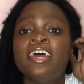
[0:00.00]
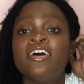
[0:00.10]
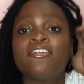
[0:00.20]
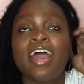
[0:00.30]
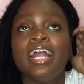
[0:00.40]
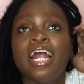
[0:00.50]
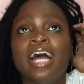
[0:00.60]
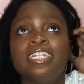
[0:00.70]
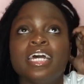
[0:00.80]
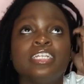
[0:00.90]
right?
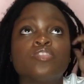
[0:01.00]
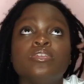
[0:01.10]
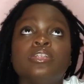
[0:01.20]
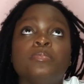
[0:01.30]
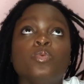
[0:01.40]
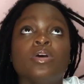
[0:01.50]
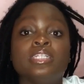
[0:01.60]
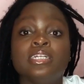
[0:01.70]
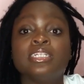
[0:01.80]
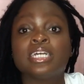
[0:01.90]
And then it's going to be one
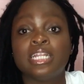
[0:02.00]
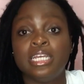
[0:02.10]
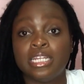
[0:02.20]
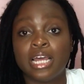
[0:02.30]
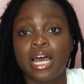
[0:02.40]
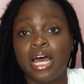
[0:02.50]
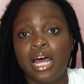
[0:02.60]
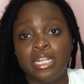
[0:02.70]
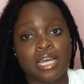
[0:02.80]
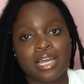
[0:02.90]
day to clean,
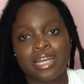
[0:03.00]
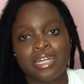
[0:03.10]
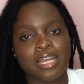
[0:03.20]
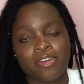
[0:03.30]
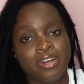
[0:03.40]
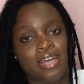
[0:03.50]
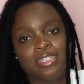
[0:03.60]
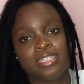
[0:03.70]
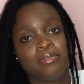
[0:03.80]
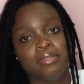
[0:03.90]
and I can't decorate that
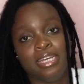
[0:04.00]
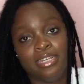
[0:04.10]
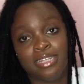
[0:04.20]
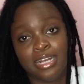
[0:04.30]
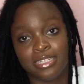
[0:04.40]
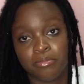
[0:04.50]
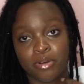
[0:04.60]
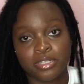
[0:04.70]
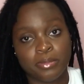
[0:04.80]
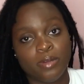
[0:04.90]
same day. That's
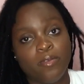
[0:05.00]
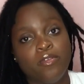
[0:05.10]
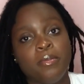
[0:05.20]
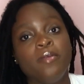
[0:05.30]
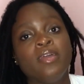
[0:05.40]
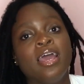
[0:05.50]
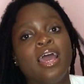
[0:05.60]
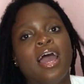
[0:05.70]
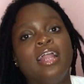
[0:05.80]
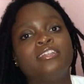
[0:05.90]
impossible for me.
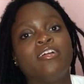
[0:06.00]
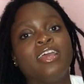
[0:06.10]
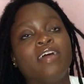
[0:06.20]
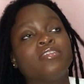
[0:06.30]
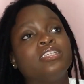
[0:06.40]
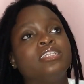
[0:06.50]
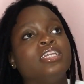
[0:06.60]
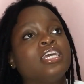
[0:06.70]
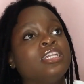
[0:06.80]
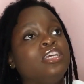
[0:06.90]
I literally have to sit in
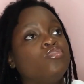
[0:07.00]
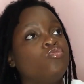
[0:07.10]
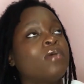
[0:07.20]
a clean room